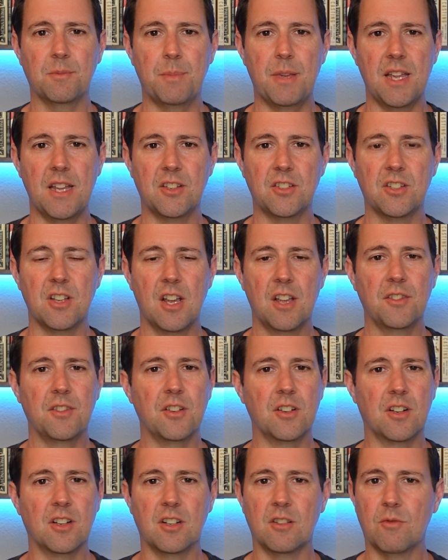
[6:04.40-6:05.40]
pitched.
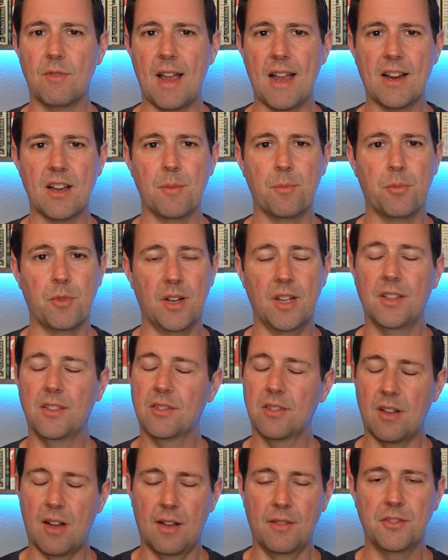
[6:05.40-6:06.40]
They're going to rack up
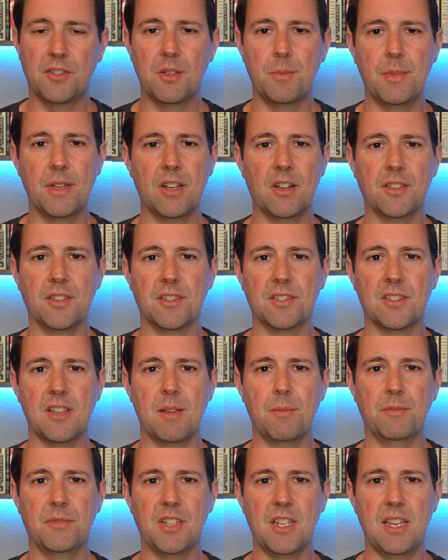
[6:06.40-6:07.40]
wins, obviously, being on the
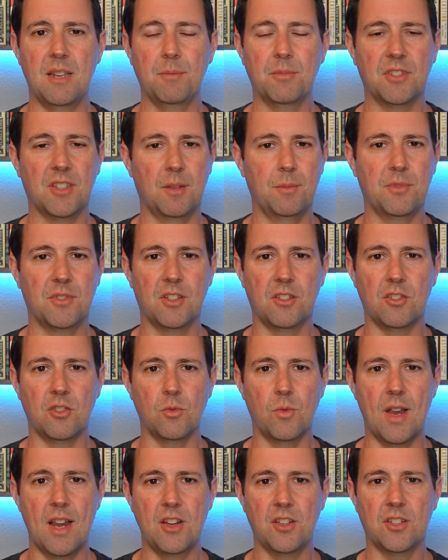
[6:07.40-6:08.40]
same team, same
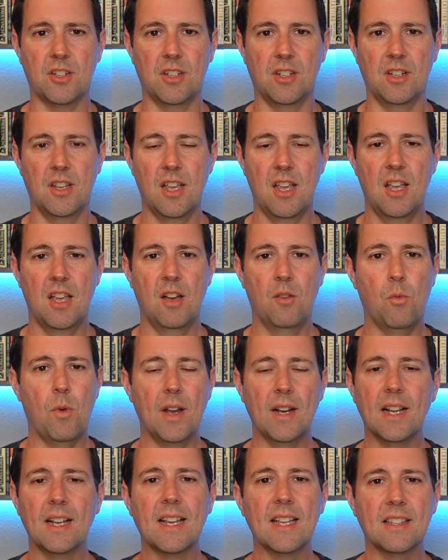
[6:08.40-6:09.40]
situation.
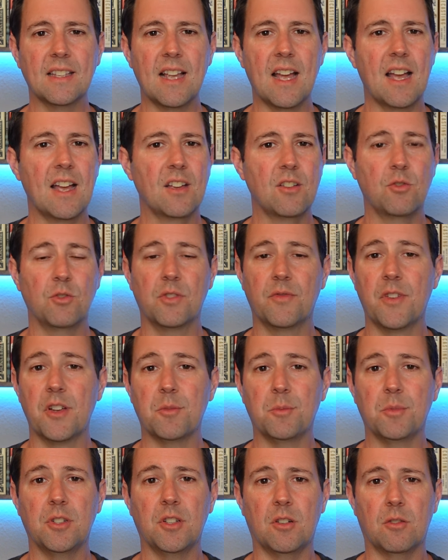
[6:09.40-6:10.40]
Why not get the guy who's
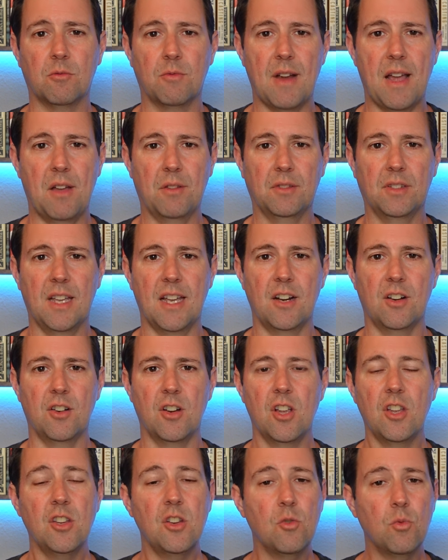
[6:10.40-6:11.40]
available around
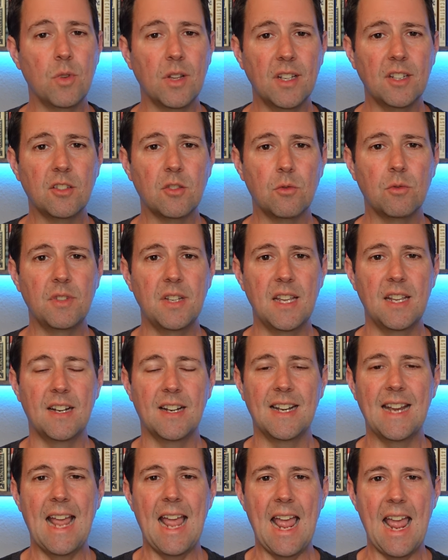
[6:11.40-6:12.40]
later? You really don't need
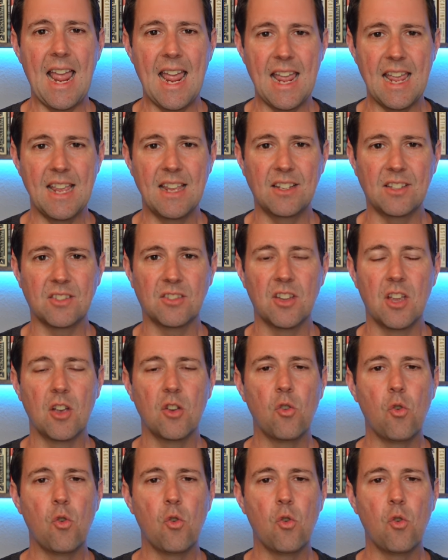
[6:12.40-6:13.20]
an ace